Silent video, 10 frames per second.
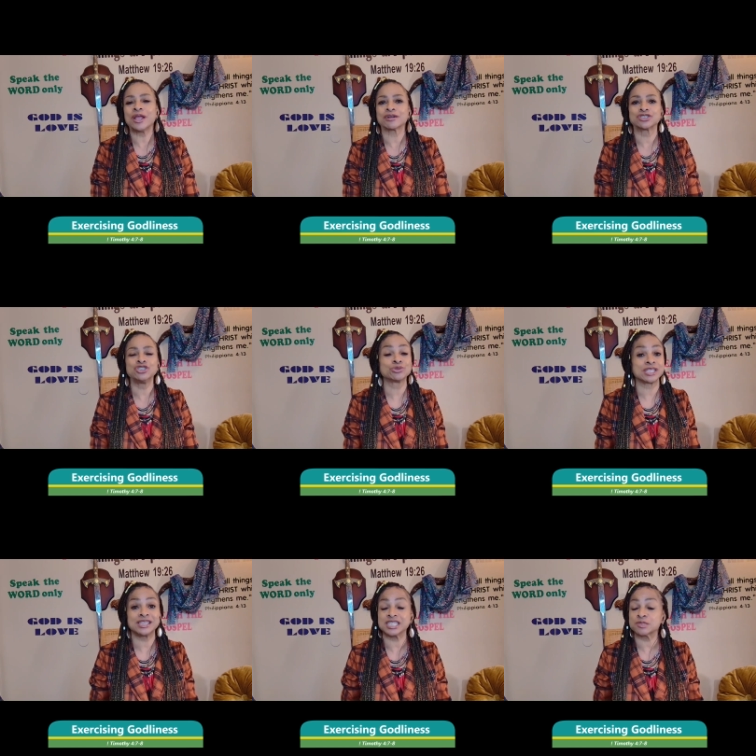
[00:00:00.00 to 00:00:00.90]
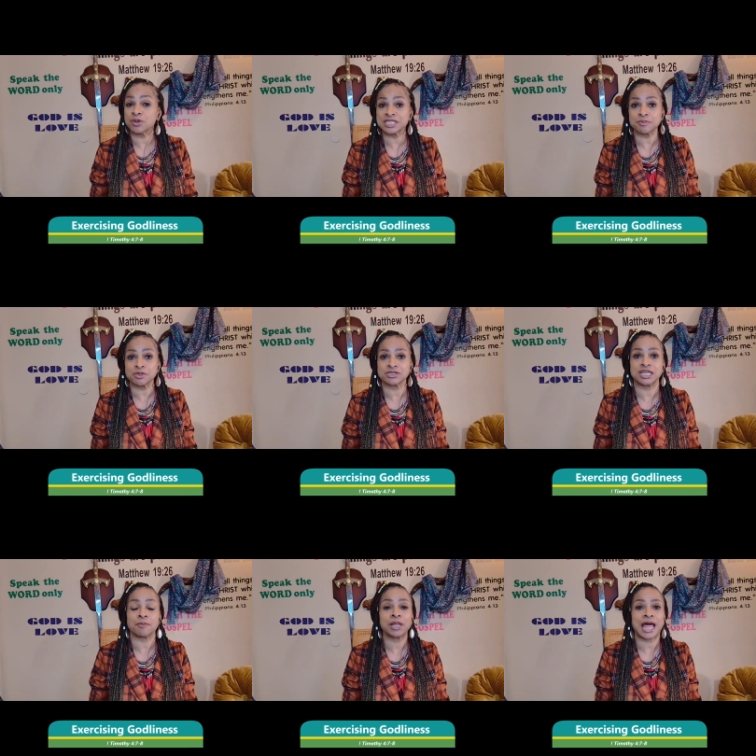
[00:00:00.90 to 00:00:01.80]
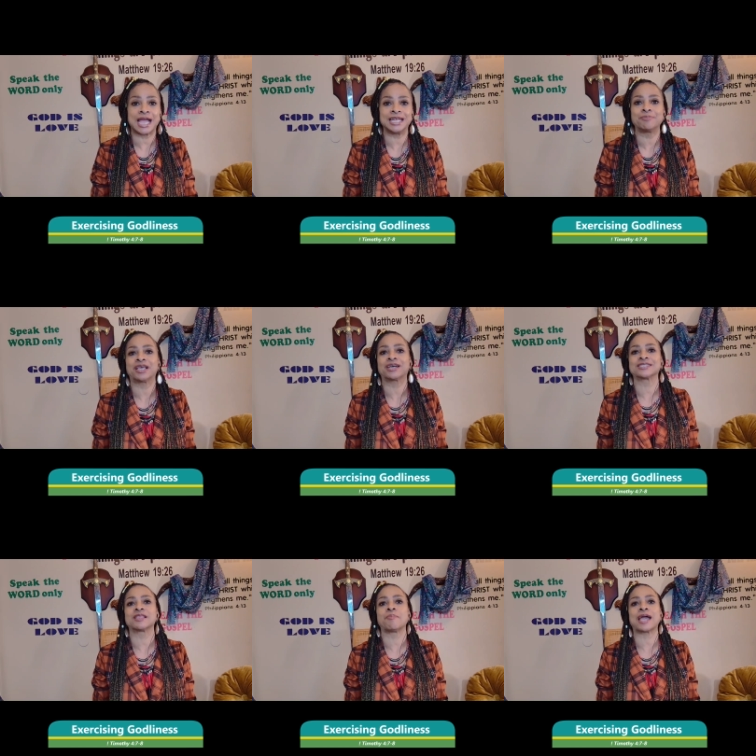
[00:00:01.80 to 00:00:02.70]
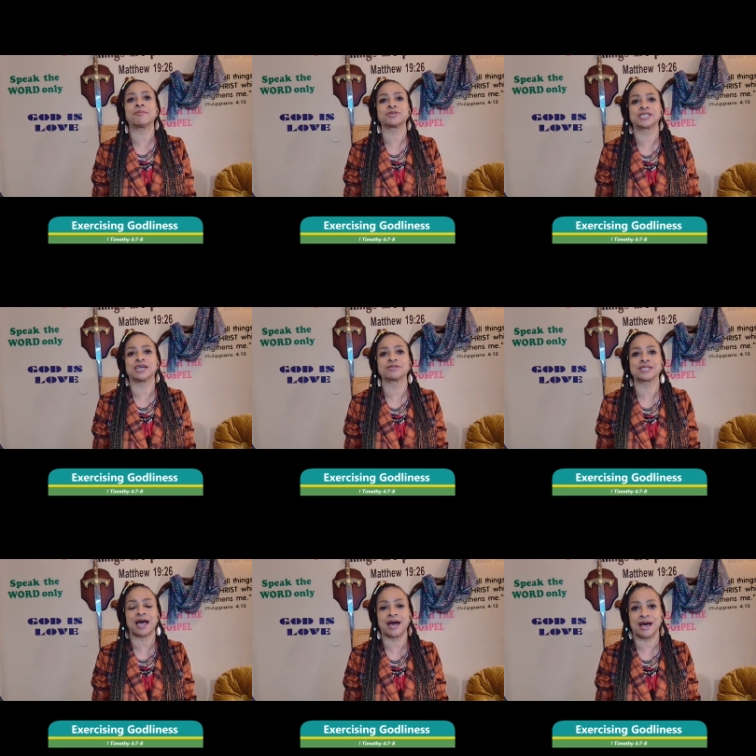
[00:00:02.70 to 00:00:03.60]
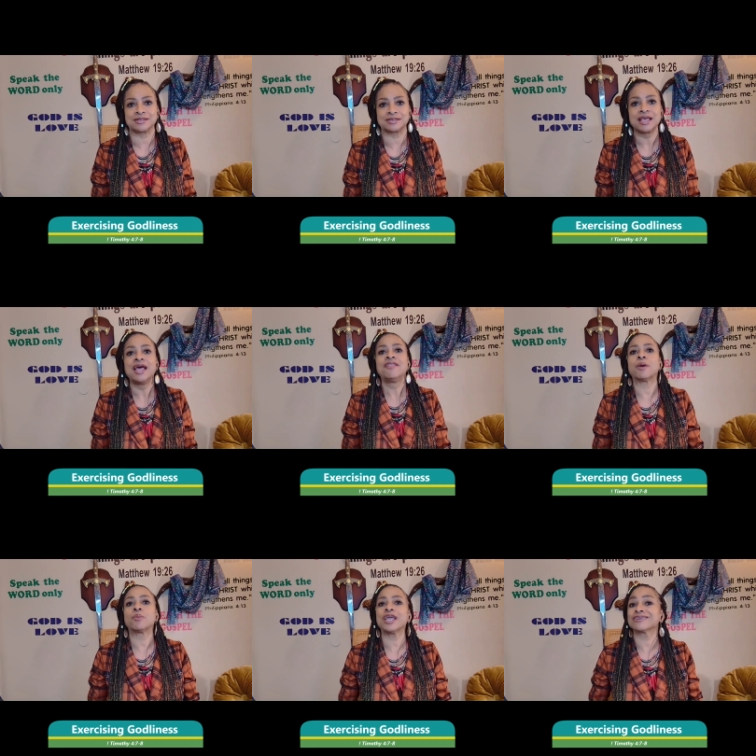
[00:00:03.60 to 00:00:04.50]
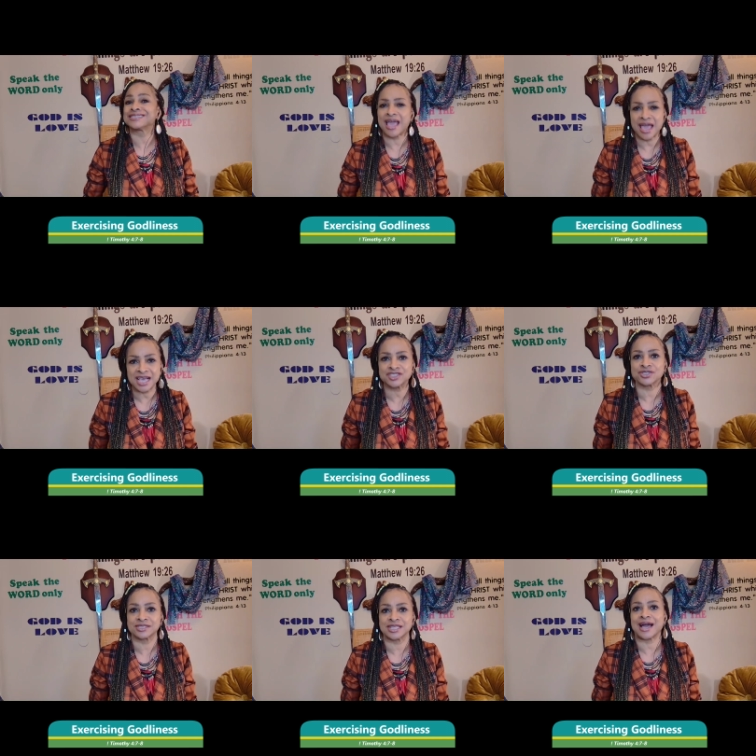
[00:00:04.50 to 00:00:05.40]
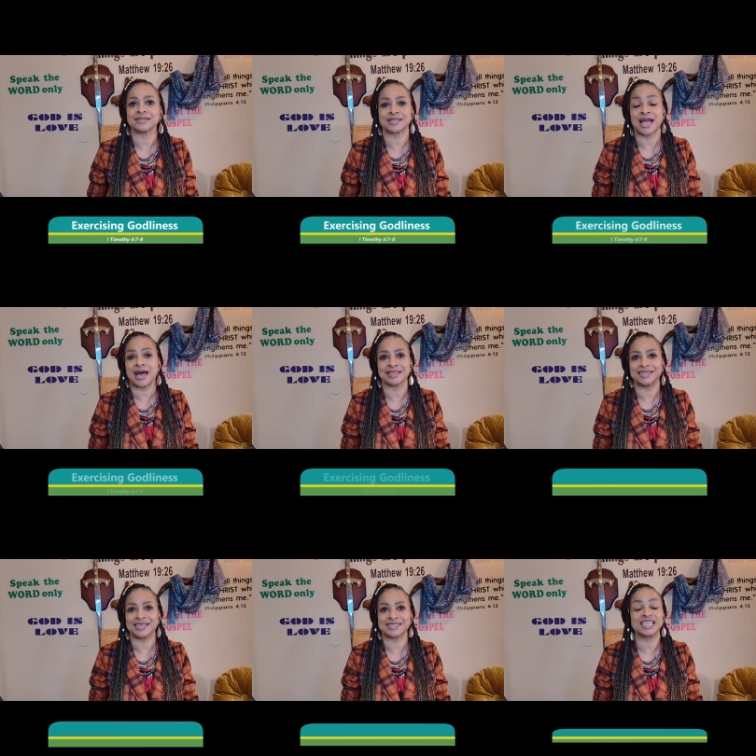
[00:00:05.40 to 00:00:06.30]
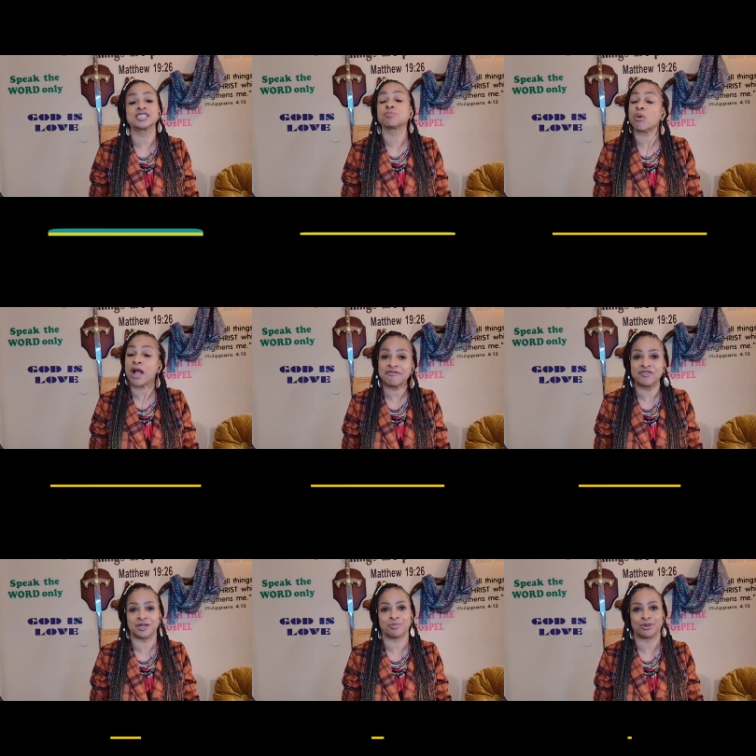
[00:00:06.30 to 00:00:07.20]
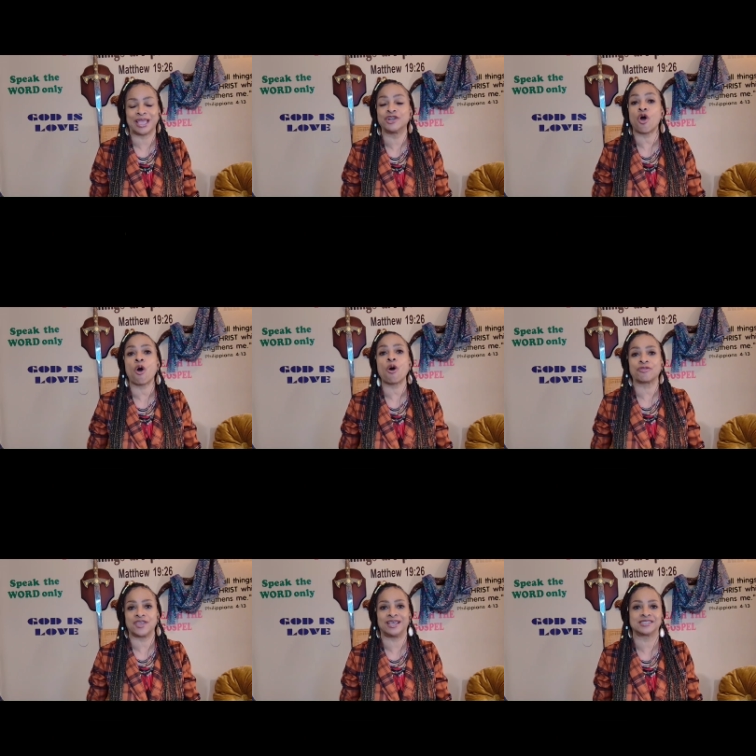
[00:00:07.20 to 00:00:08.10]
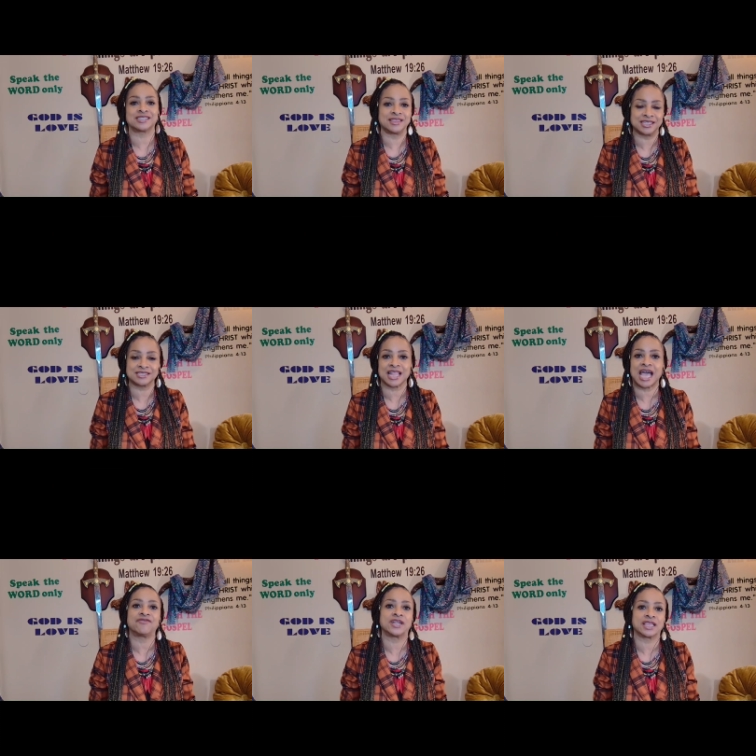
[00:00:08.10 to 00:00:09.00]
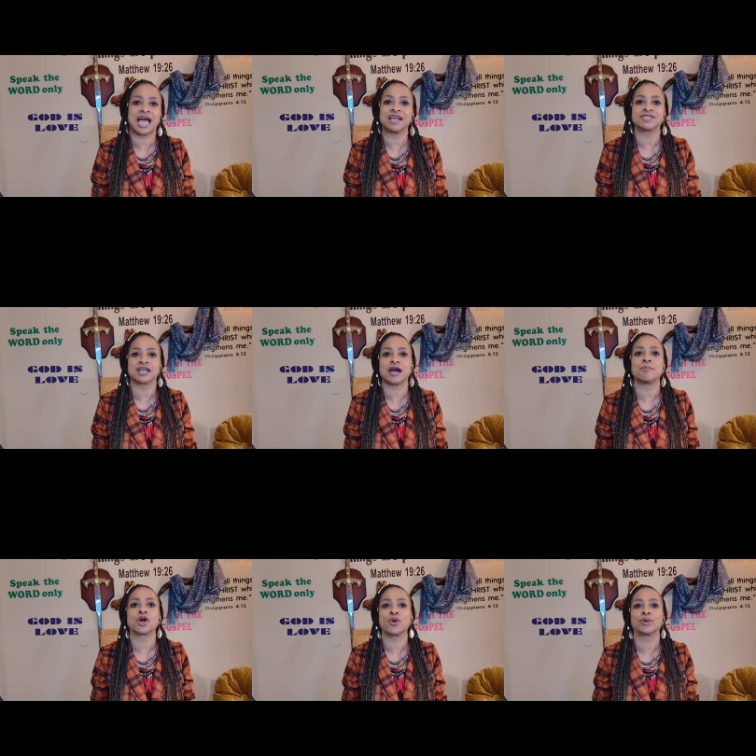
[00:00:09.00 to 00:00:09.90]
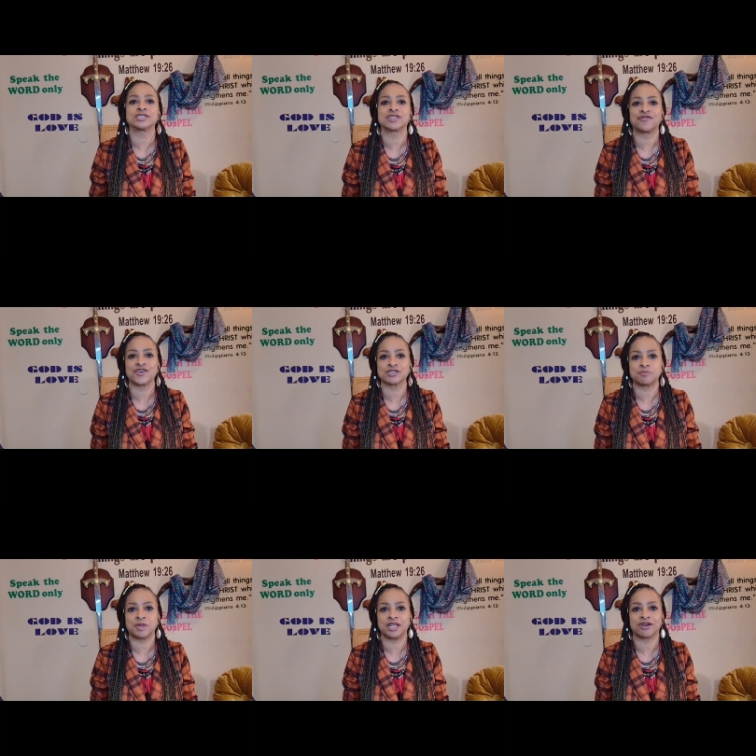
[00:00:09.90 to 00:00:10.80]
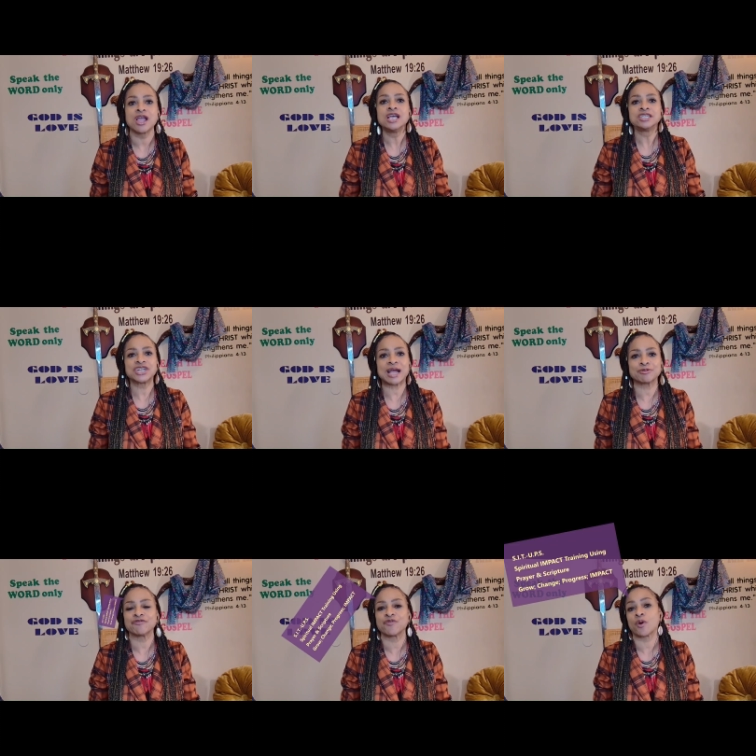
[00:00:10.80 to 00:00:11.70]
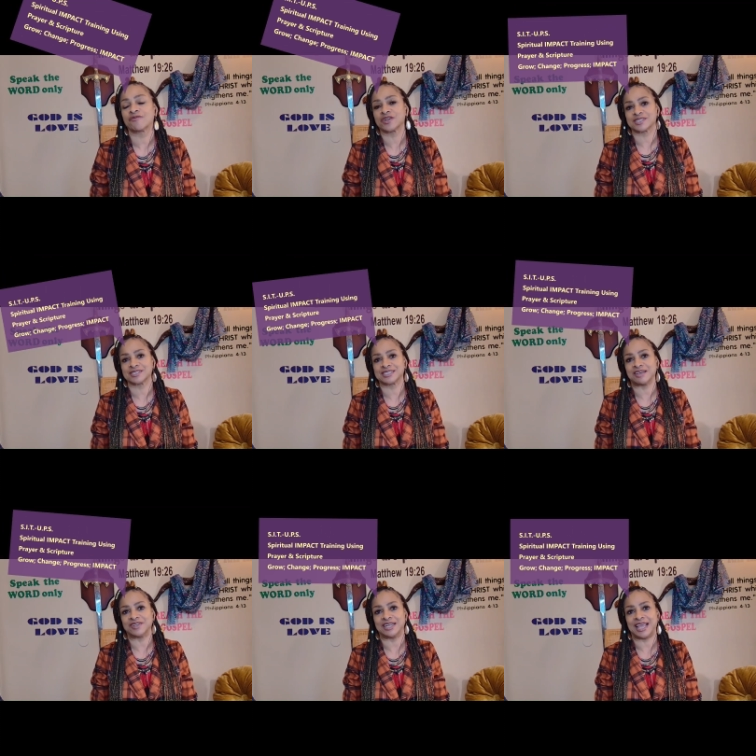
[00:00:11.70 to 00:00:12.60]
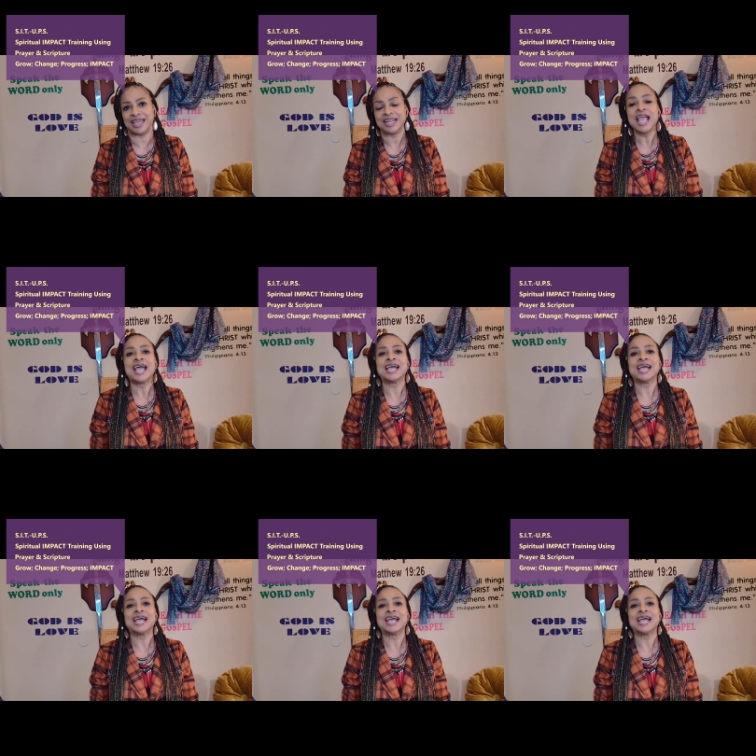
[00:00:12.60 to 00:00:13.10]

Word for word: We are using these principles and applying them because the Bible tells us that we are to exercise godliness. It's profitable in all things in this life and the life to come, according to First Peter chapter 4, verses 7 and 8.